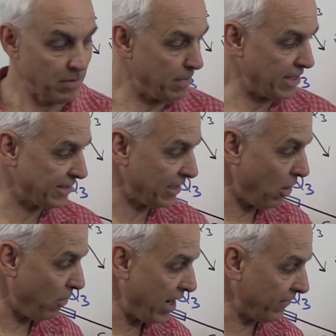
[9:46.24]
Basically,
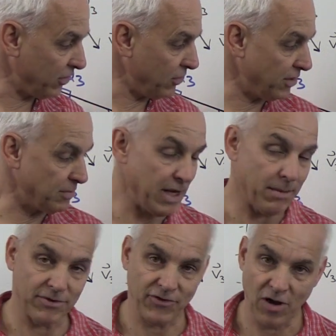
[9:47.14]
all we have to do is be
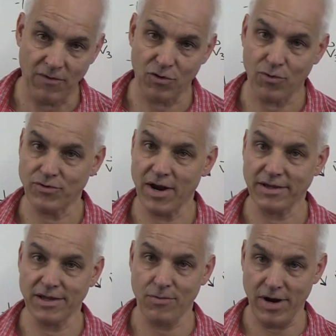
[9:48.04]
able to solve a
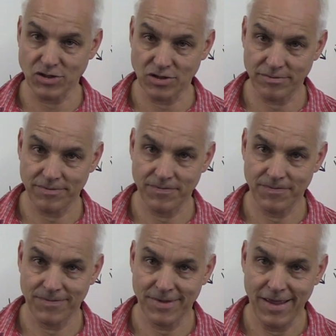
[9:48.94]
quadratic equation.
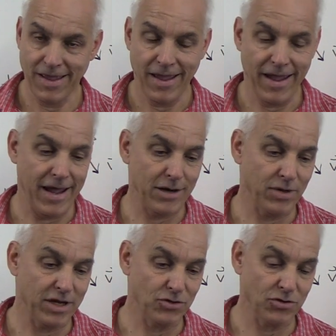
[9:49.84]
And we
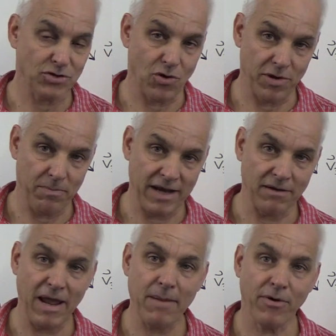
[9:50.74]
can do so with pen
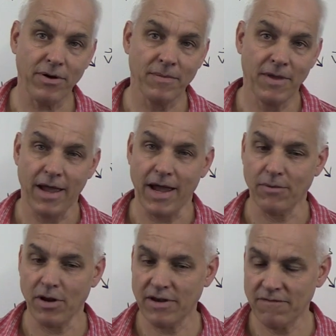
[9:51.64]
and paper.
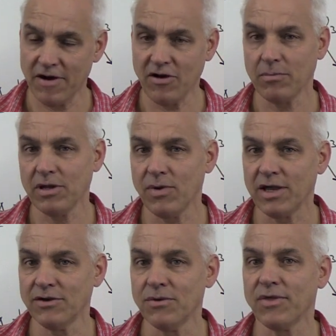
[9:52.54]
And invariably, we
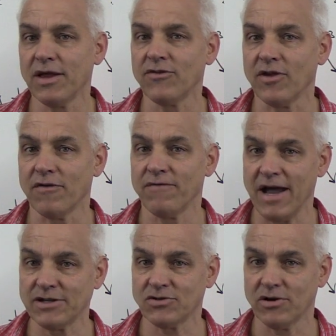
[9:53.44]
can do things
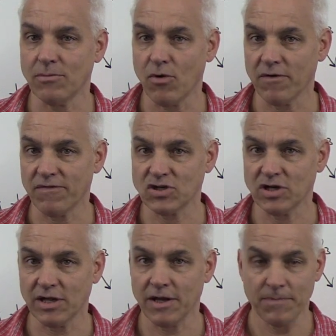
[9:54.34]
faster and more
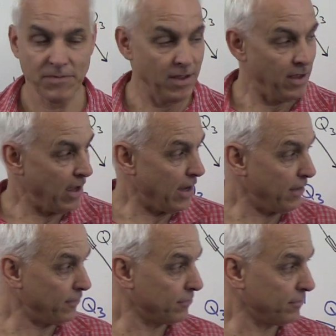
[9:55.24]
efficiently.
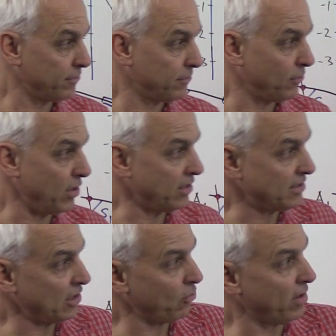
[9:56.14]
And we can
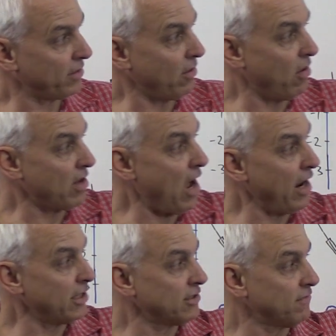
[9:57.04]
deal with all
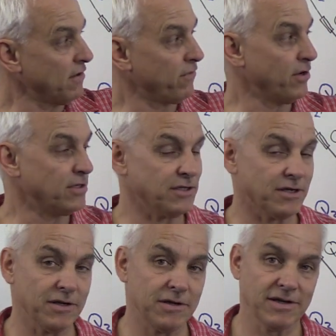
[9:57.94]
kinds of different
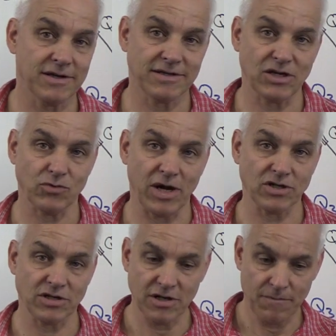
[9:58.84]

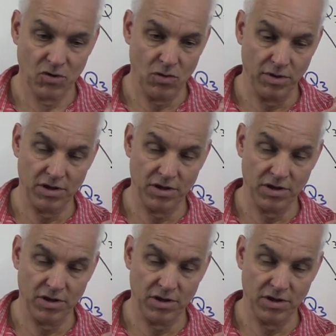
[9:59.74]
situations with